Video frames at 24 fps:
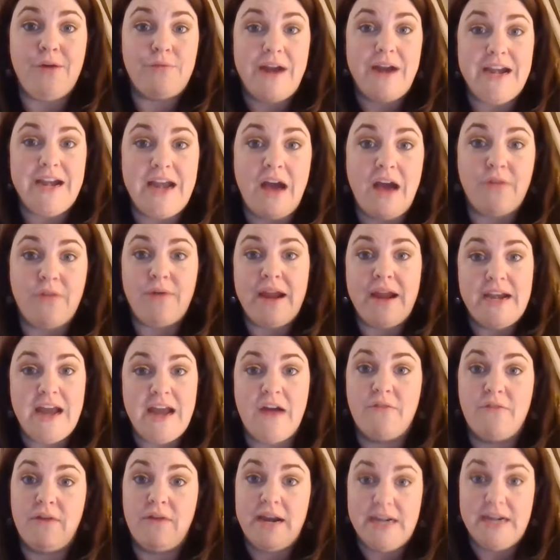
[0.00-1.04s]
right now, right
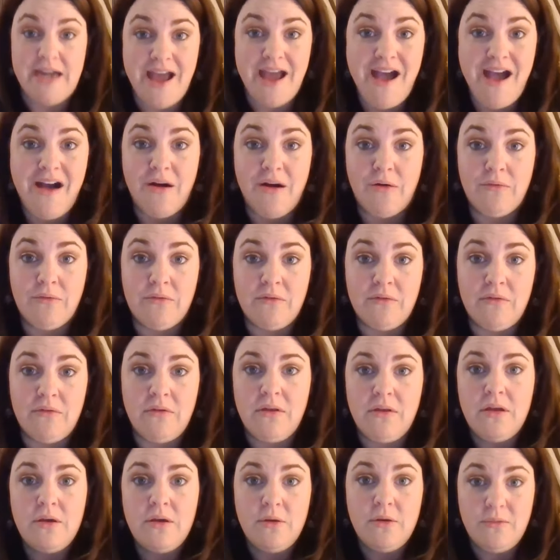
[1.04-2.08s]
now, right now.
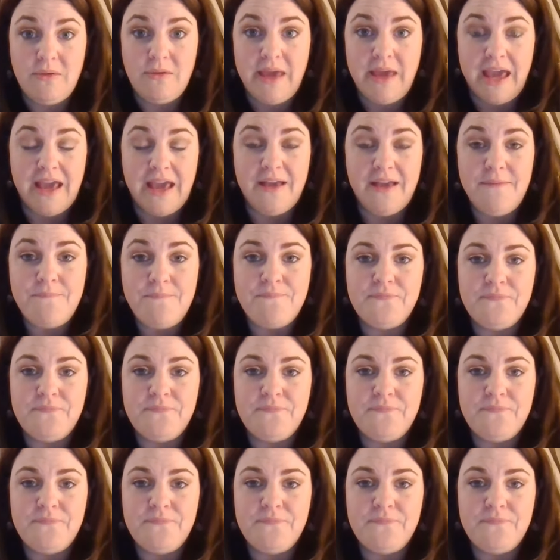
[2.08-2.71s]
Okay?